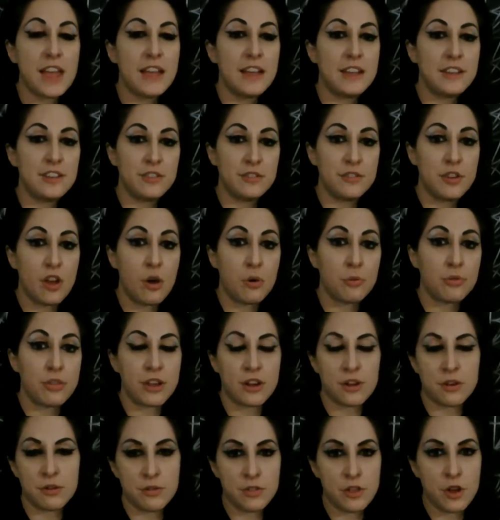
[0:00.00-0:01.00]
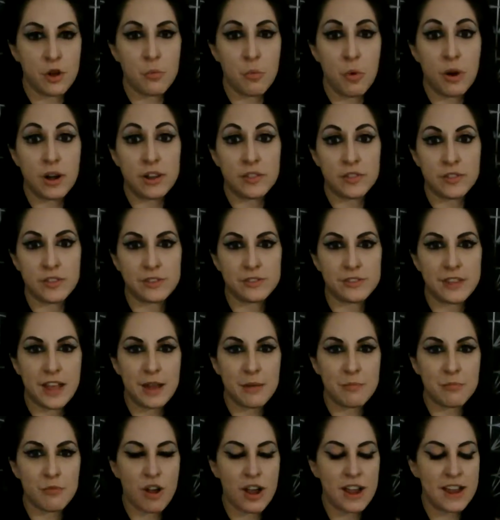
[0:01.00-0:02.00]
They're one and the
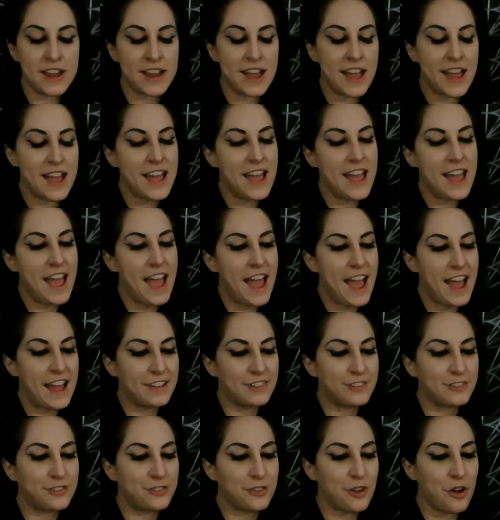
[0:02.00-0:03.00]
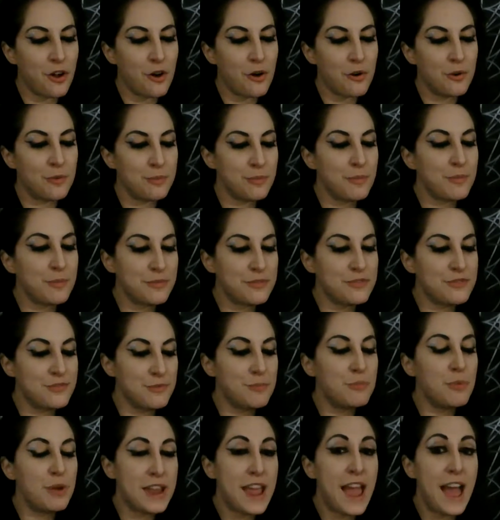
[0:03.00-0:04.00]
same, right? And so
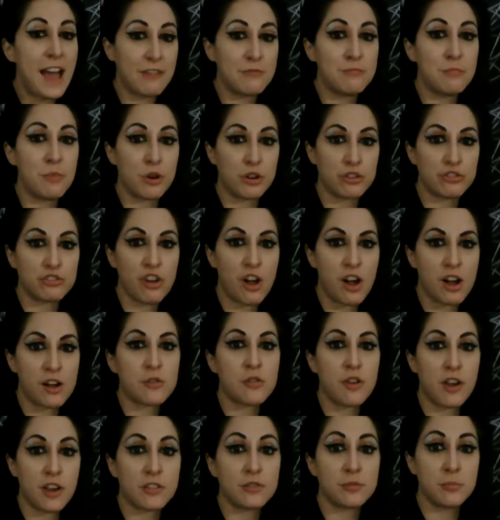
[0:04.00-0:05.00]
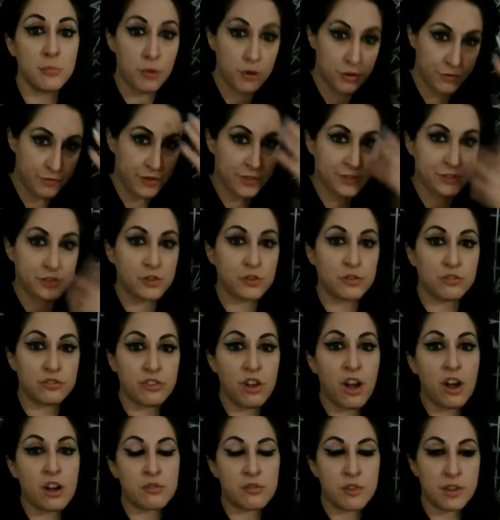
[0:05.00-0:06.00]
we have more chakras, more physical
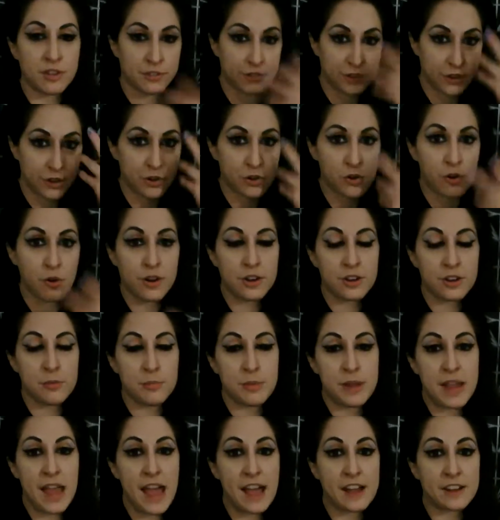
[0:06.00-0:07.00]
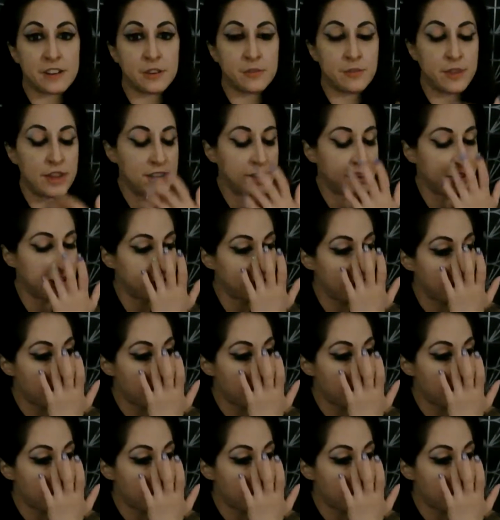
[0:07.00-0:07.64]
chakras that are going to be activated.